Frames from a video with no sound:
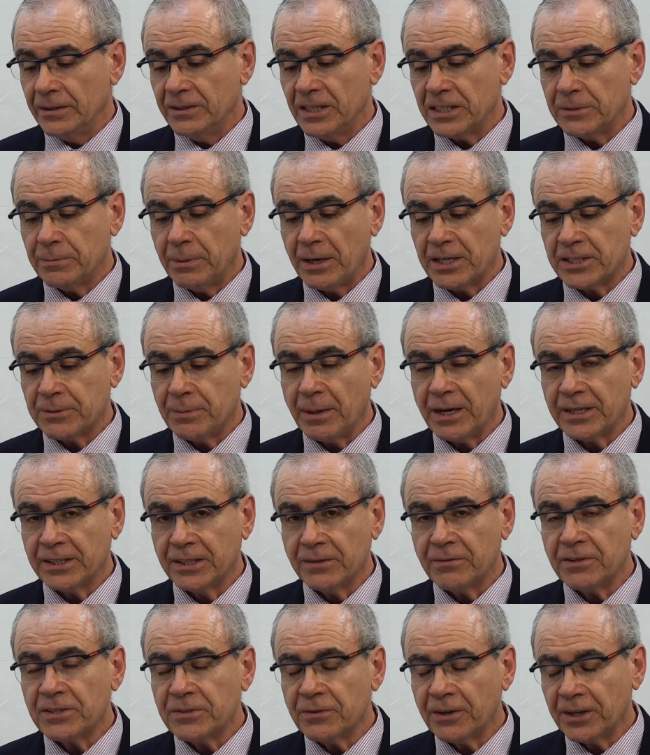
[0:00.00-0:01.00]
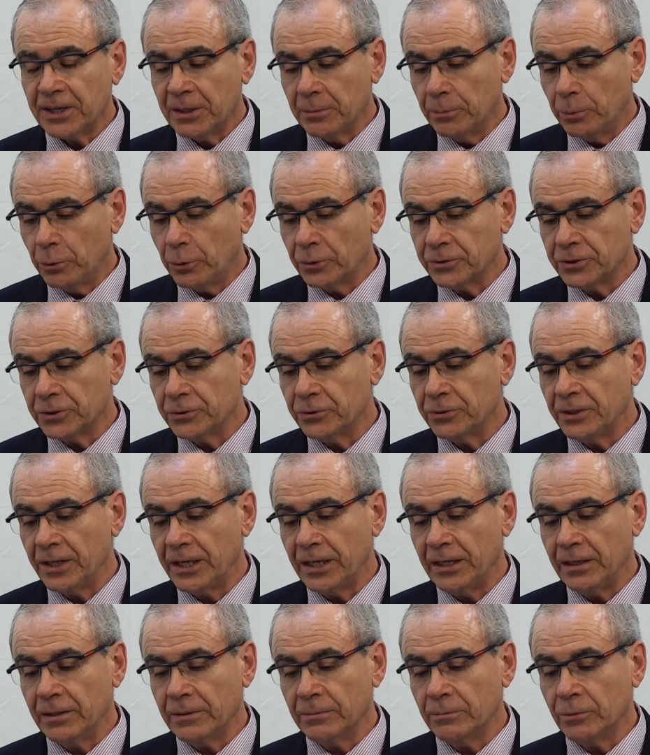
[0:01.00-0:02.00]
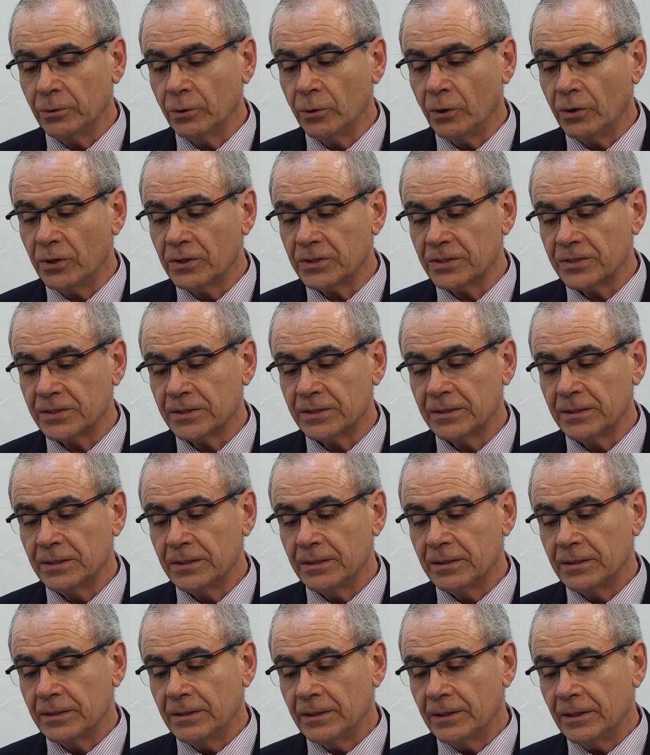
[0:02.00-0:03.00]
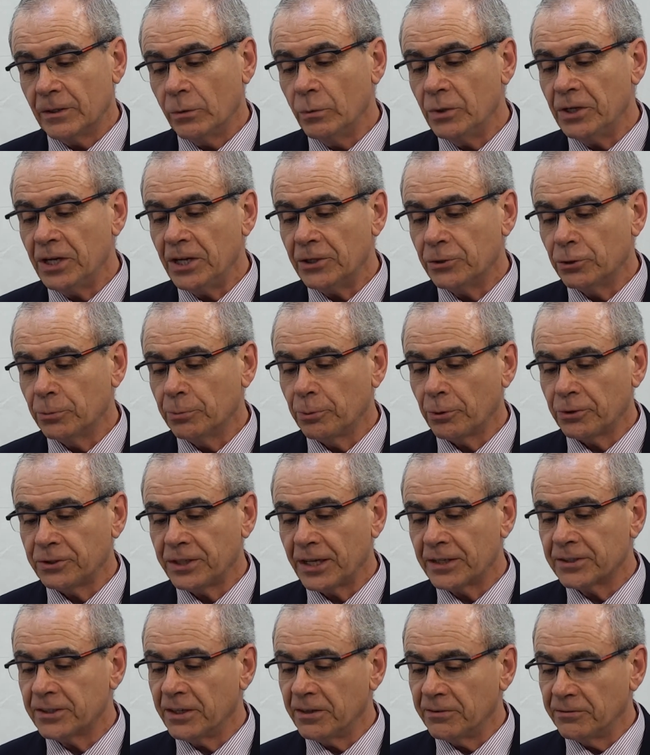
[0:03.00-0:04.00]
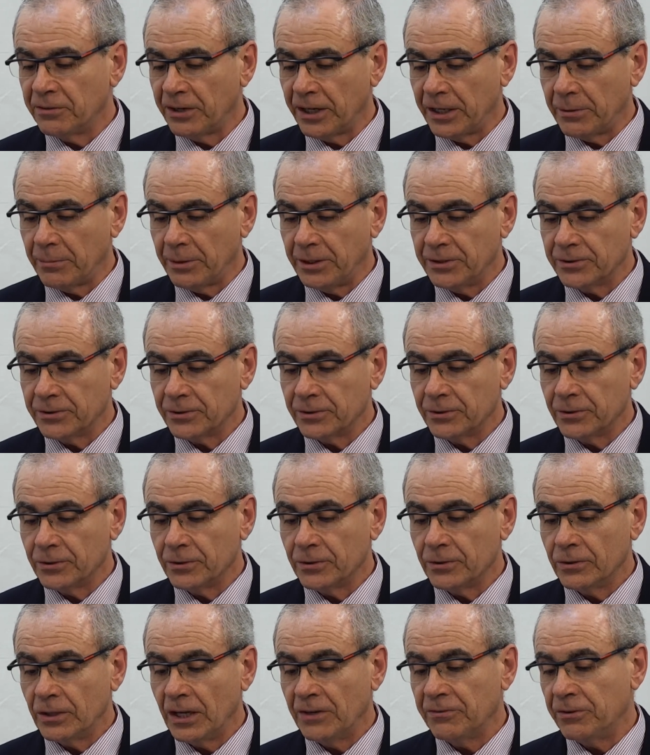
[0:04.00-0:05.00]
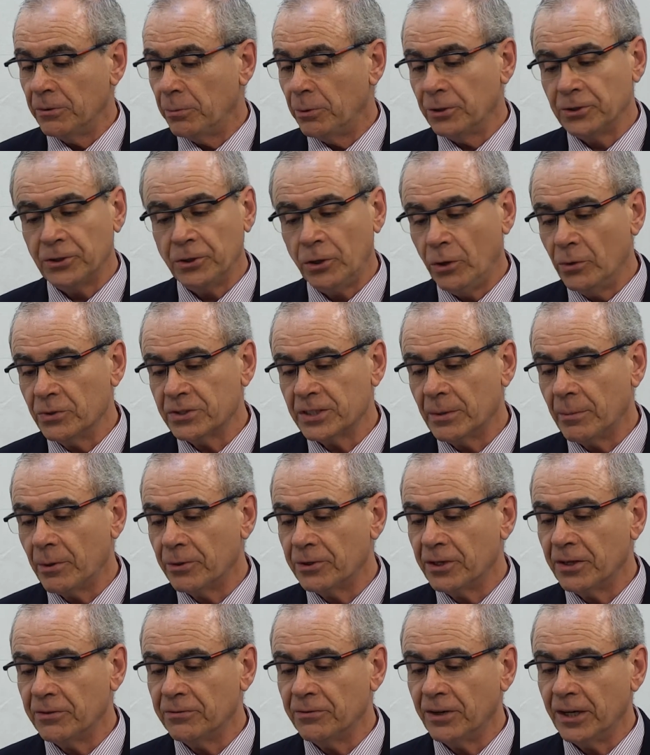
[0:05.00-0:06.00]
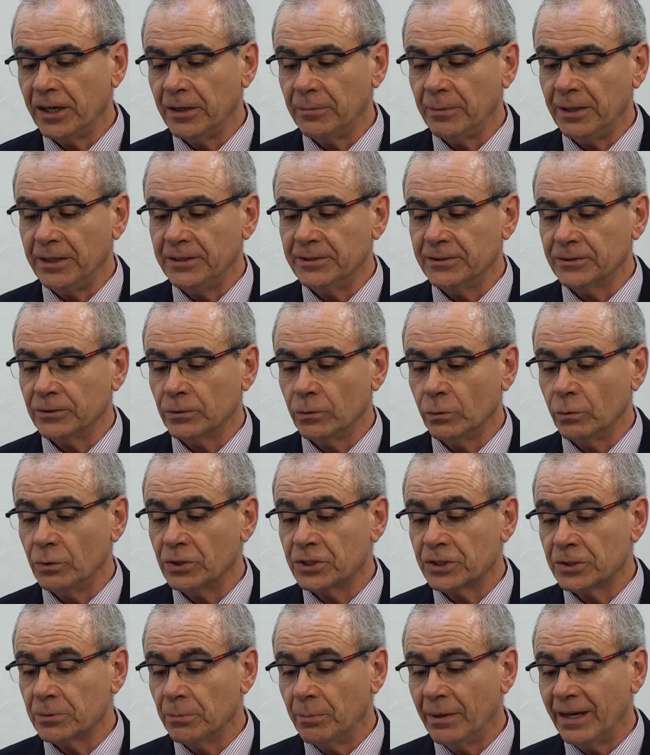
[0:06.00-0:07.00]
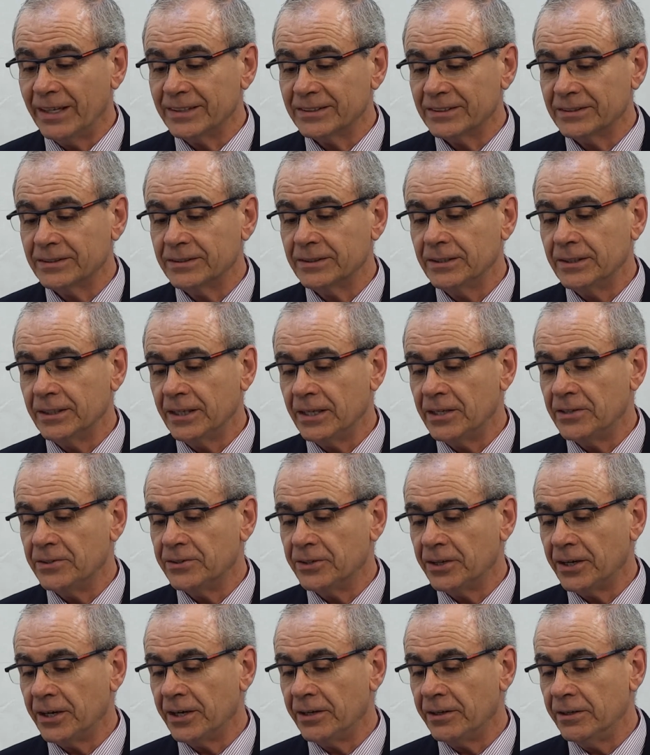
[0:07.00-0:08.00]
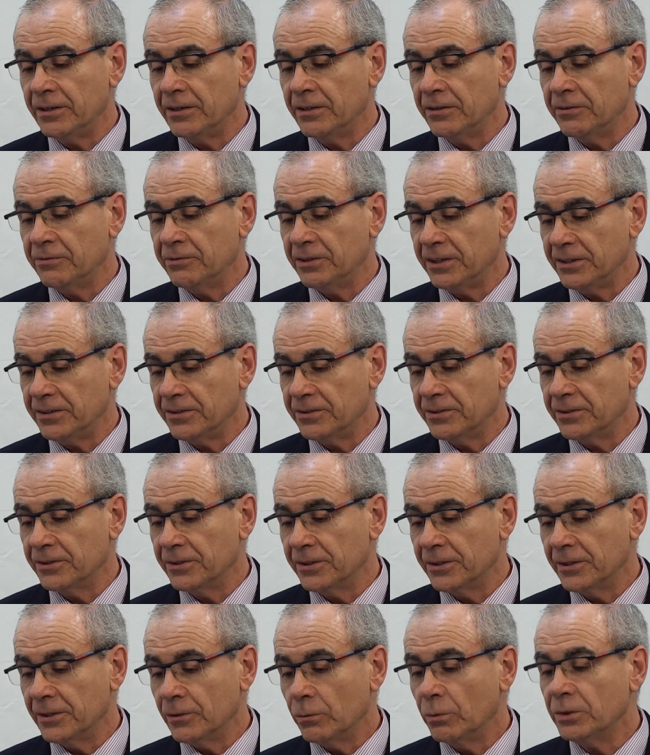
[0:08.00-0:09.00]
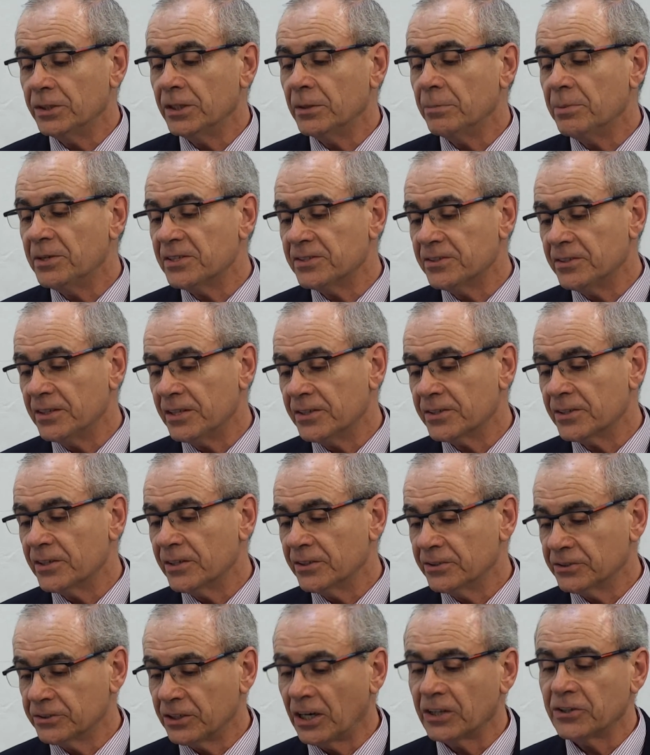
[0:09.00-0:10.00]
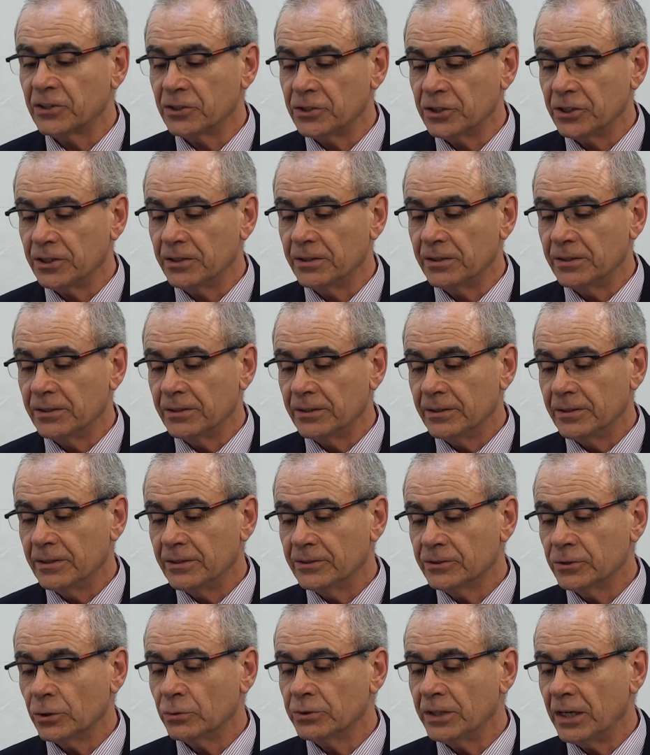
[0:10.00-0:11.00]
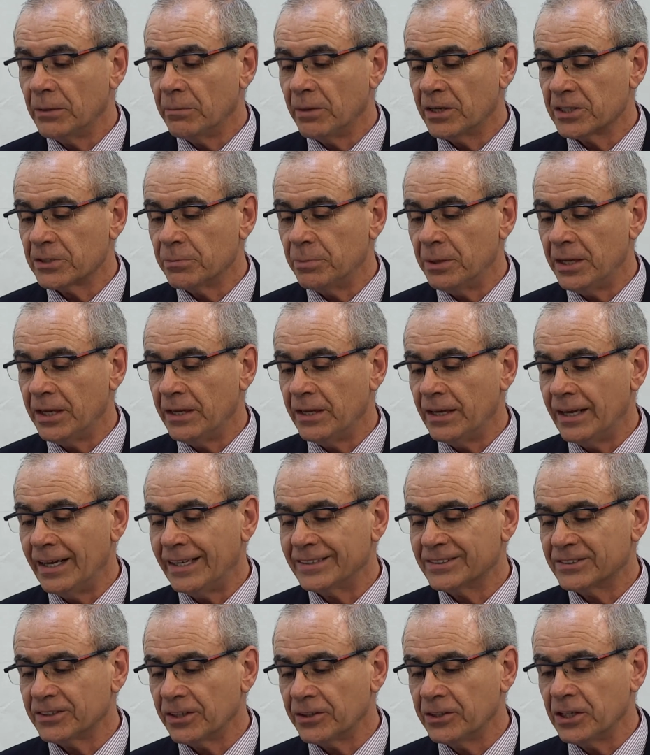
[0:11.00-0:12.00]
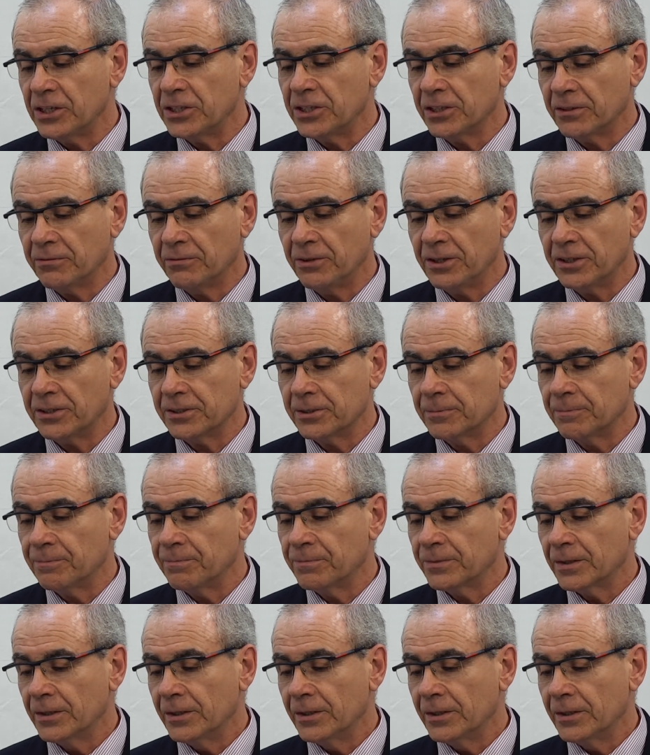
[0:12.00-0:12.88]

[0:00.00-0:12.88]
This perspective is very important today because we need to protect the environment. Everybody knows about the environment, which must in turn fit with the business strategy. So there must be a strategic fit